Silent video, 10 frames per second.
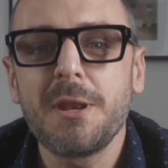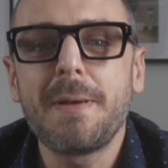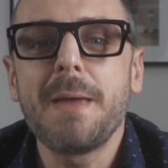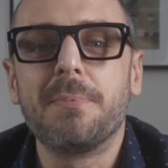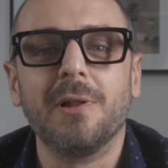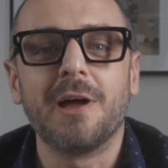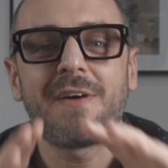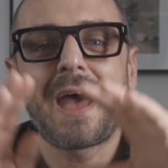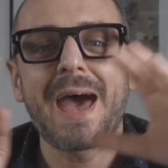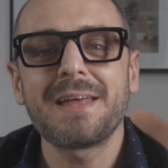many people have
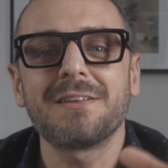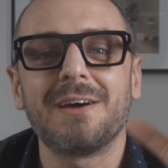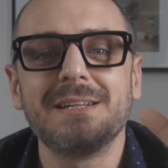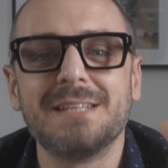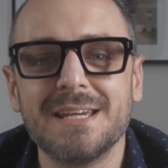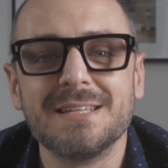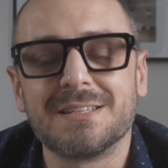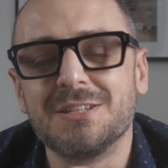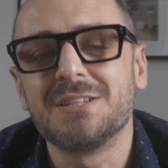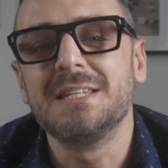had ideas
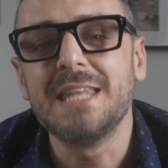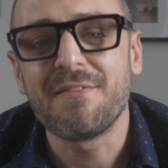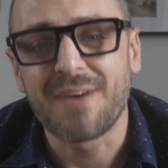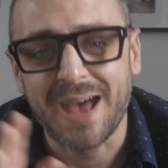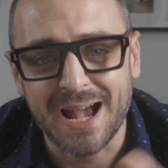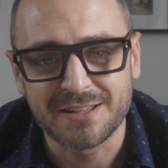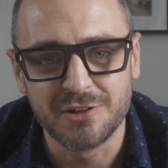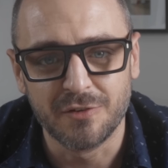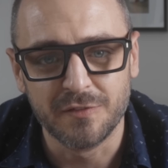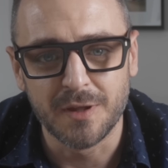and just never
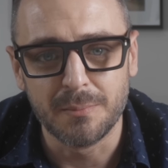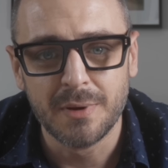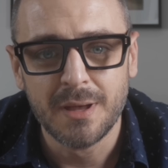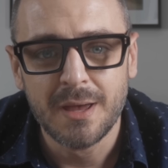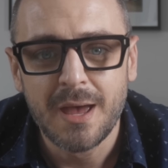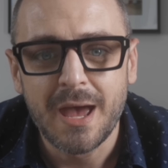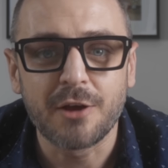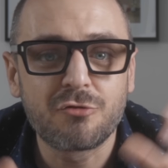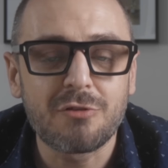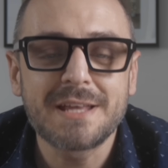acted on them.
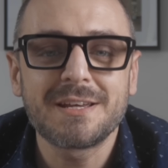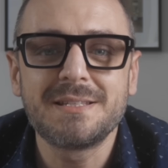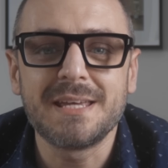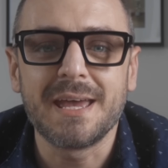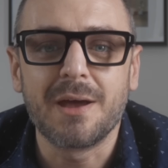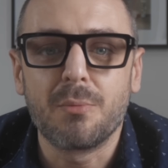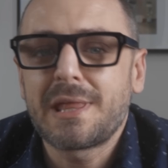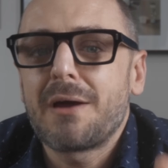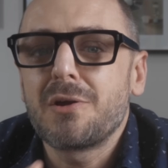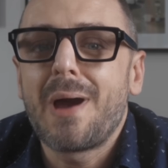A great idea
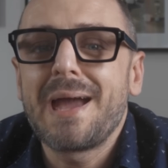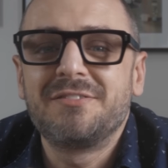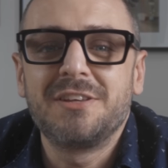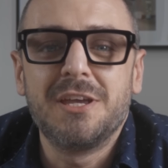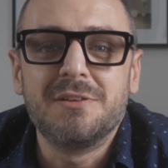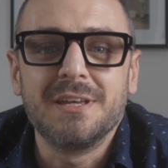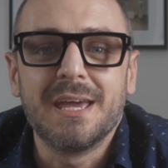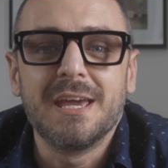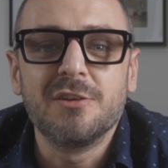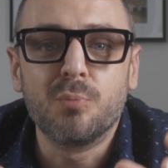without your executing
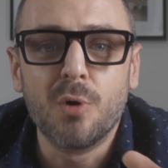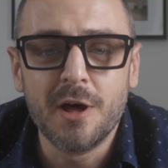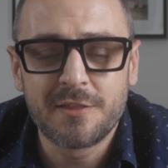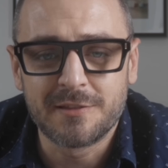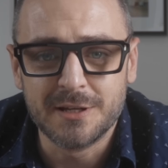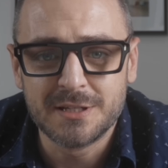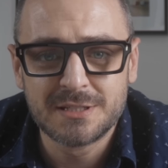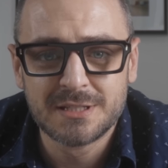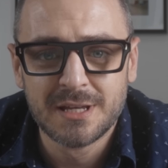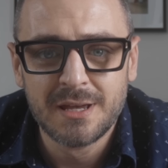it is
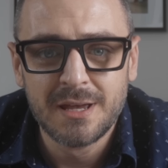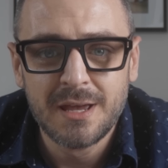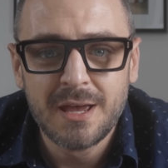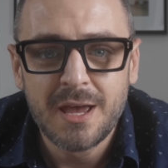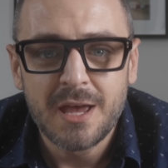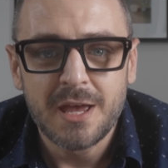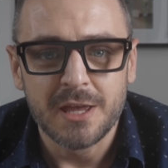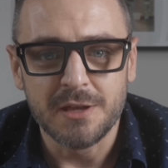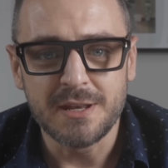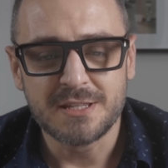worthless.
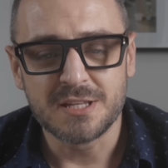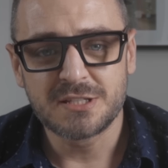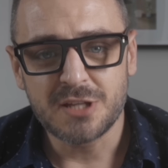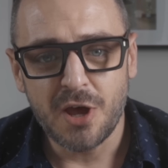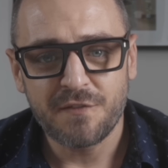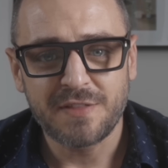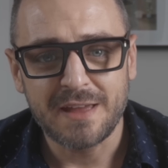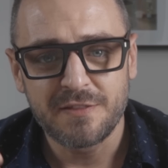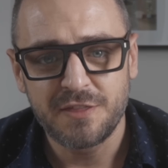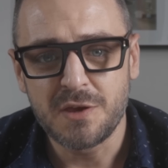You need to surf
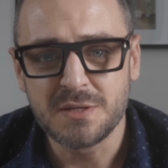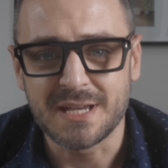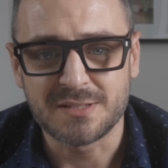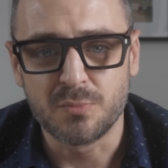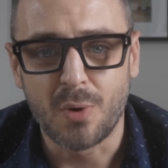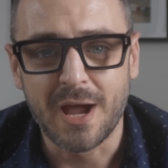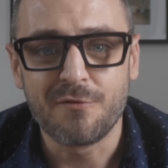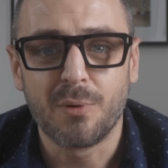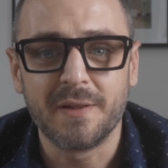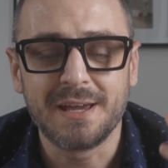that enthusiasm
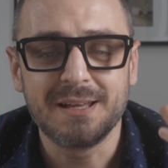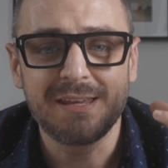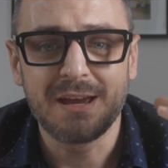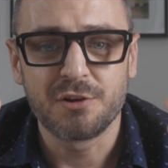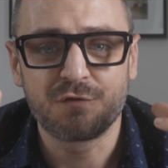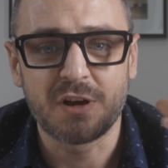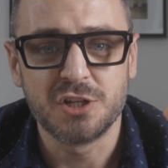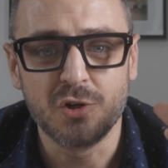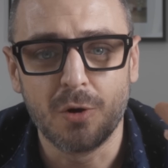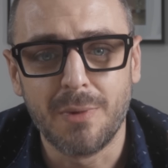wave while the idea is
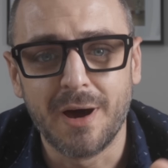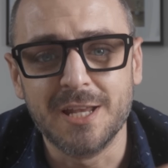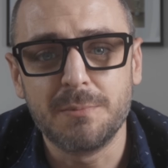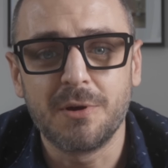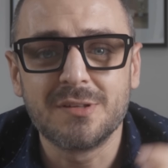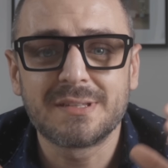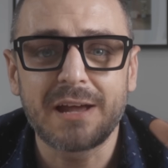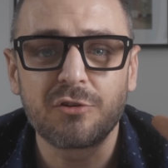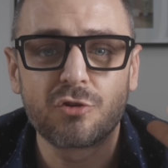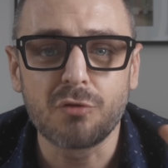fresh in your mind, because
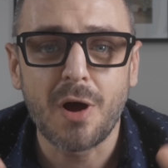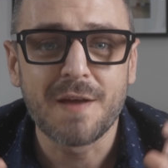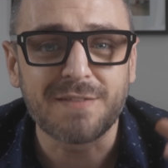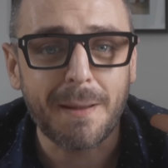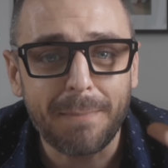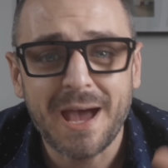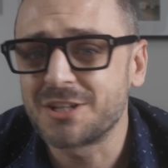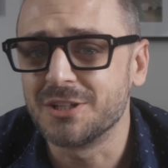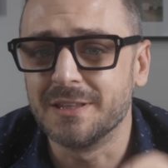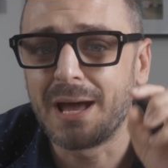that drive, that
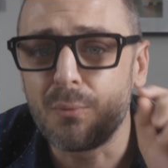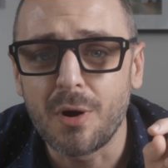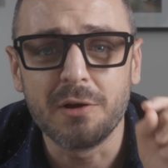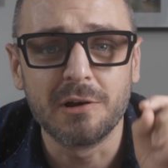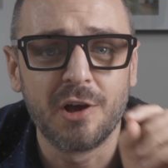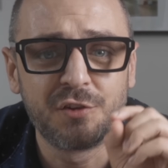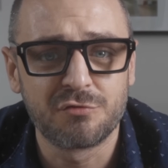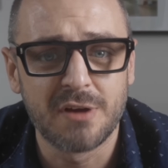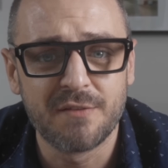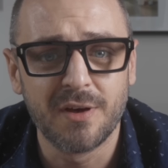passion, that won't last
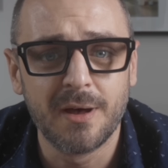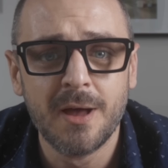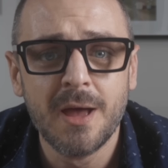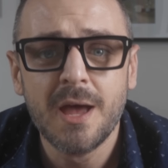forever.